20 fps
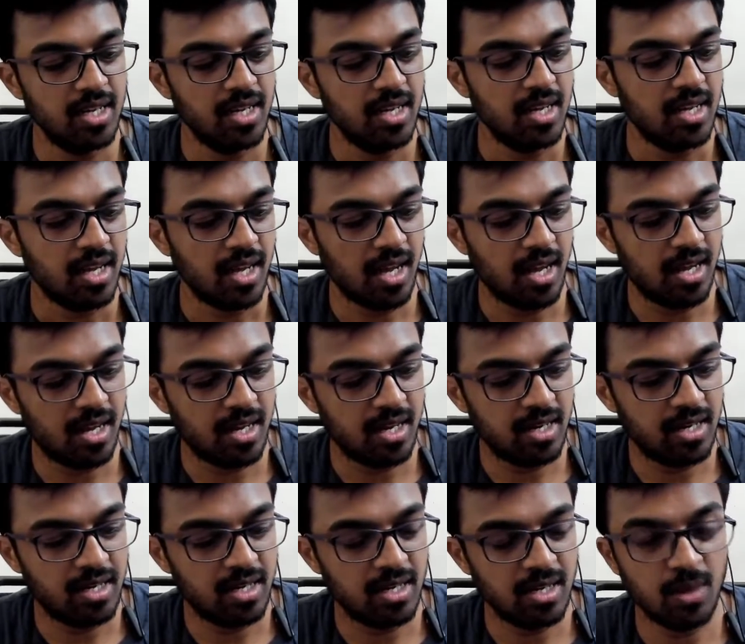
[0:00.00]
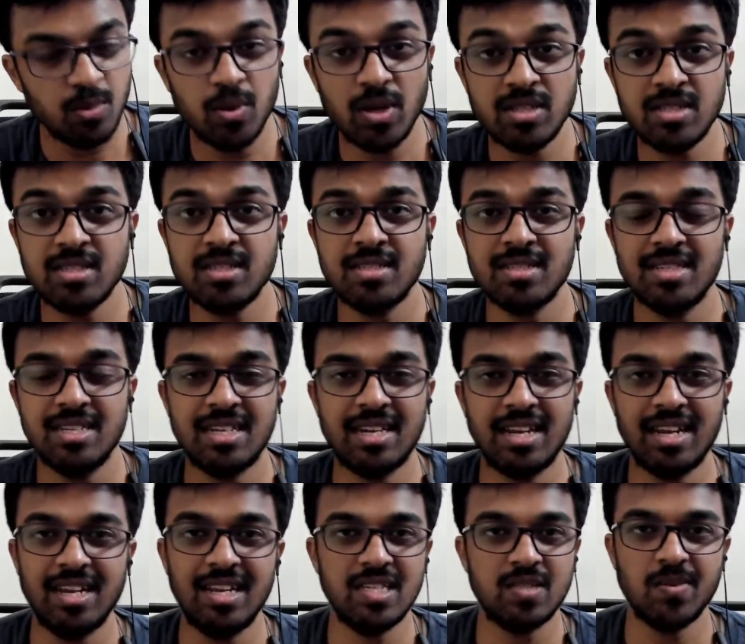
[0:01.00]
And what's
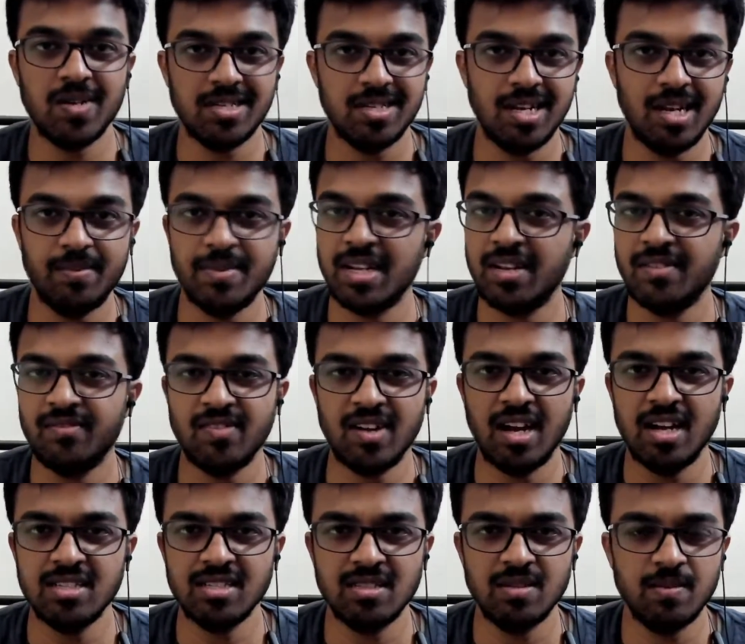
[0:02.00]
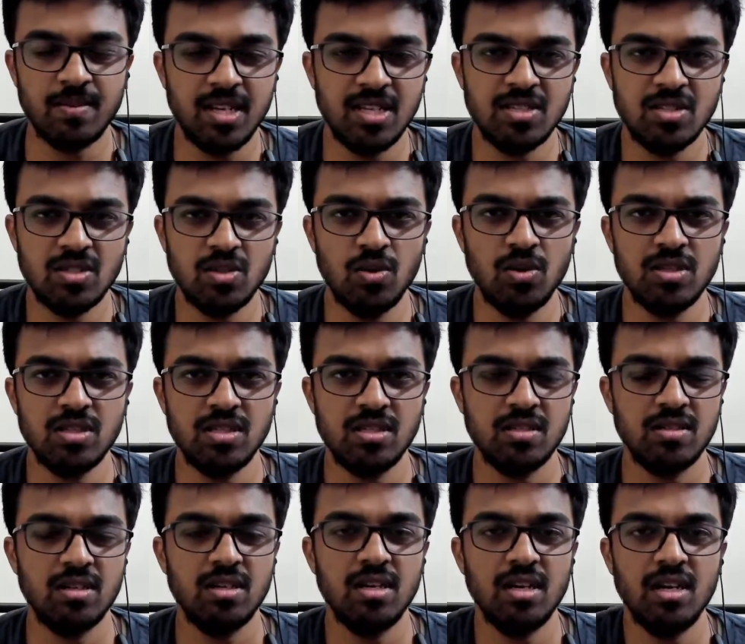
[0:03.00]
really special? I mean, a flask simply stores,
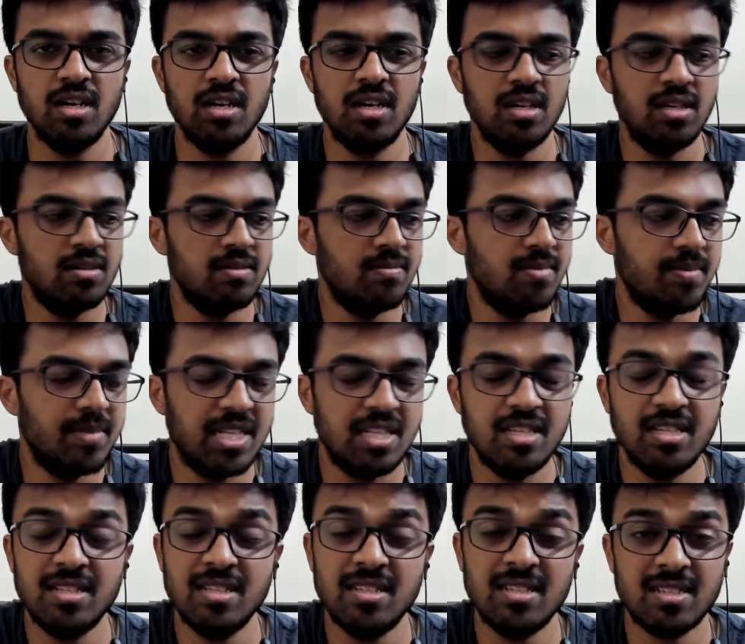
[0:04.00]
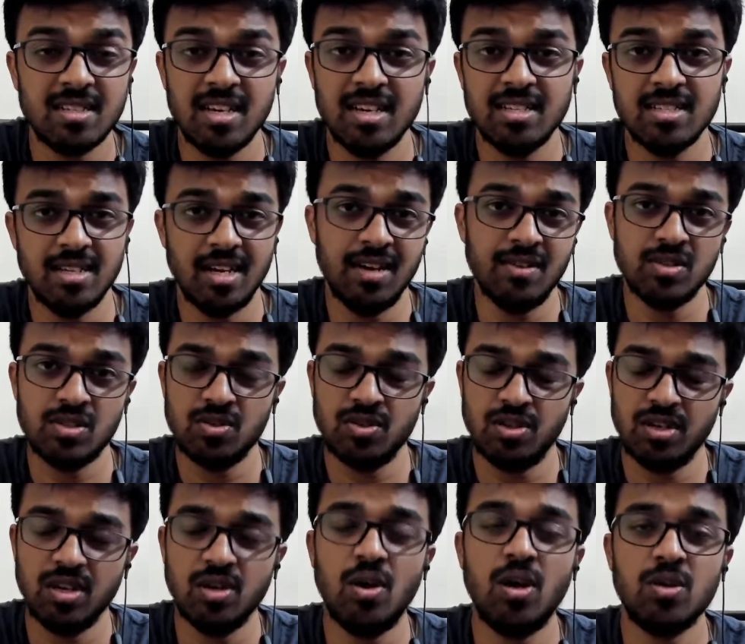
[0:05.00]
I mean, in this case, I was
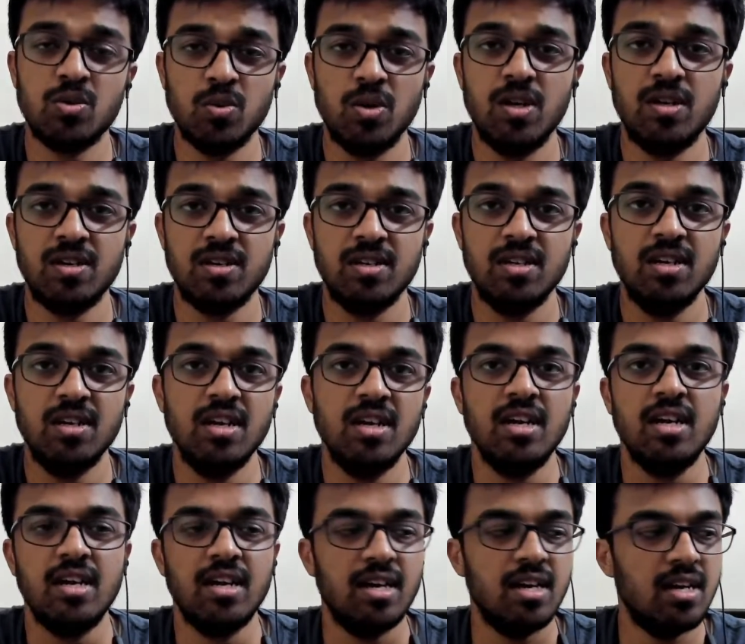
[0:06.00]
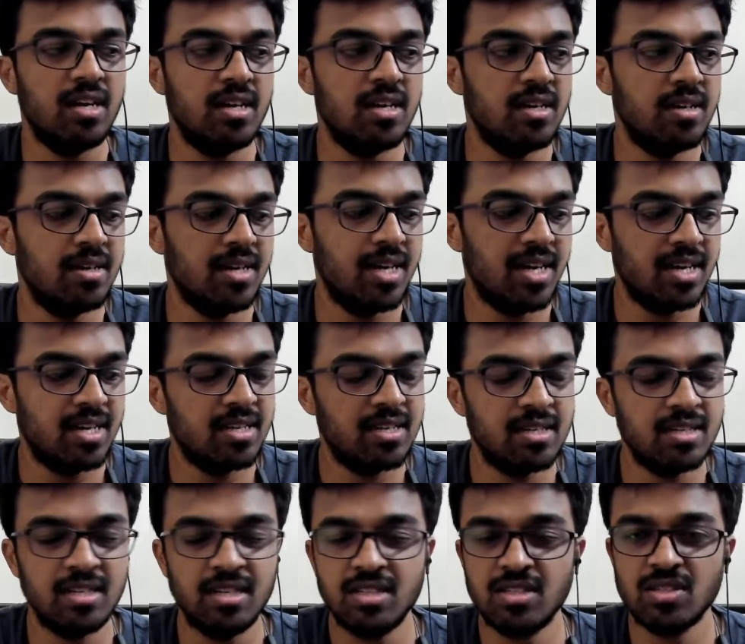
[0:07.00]
storing hot water, and
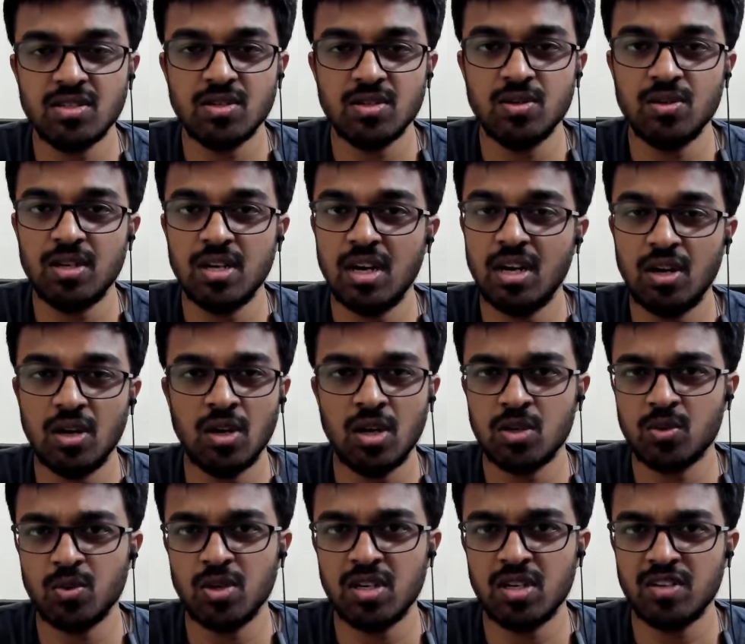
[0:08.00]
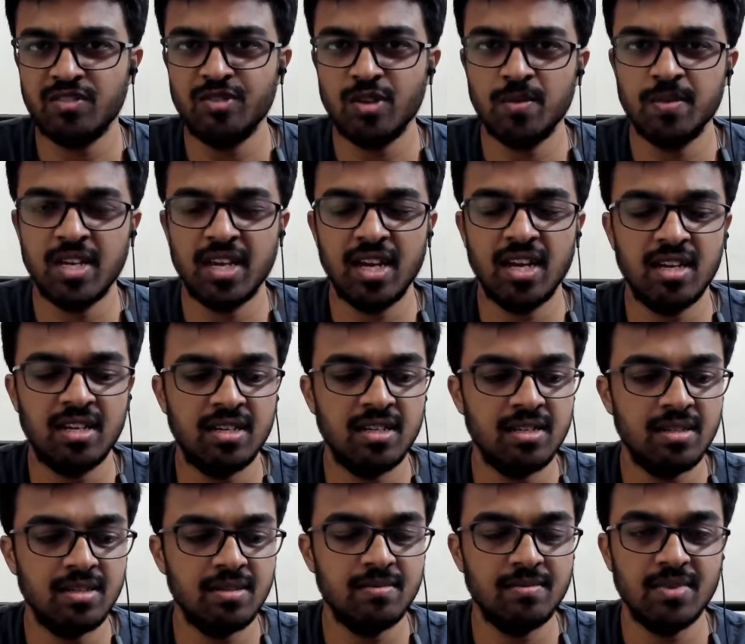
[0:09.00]
it stored hot water for me, and
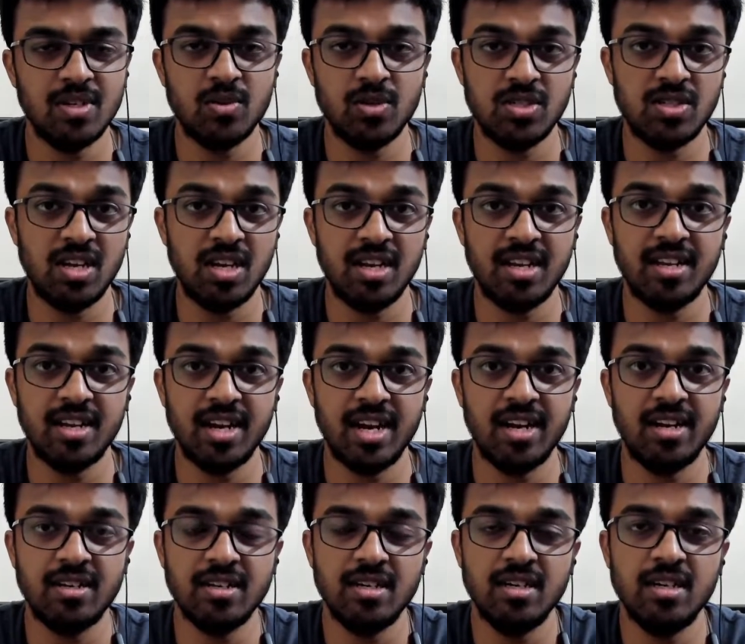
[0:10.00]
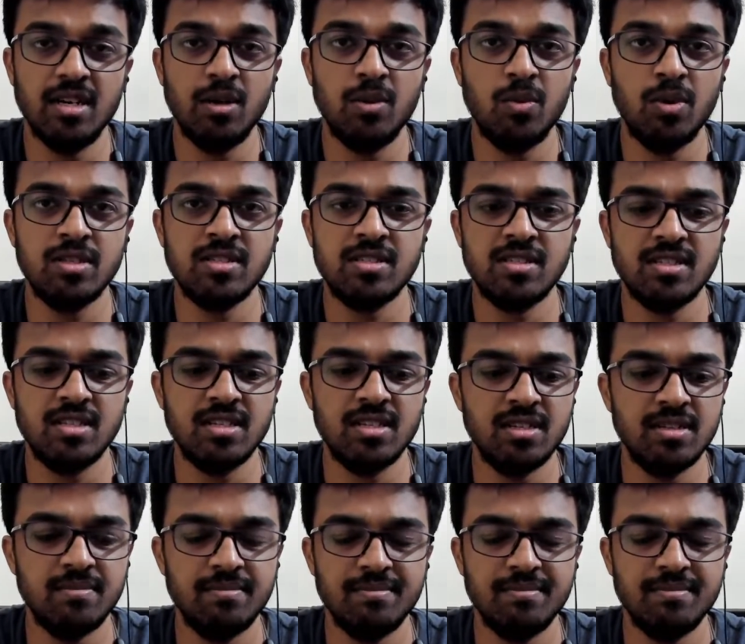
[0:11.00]
it was really great. What's the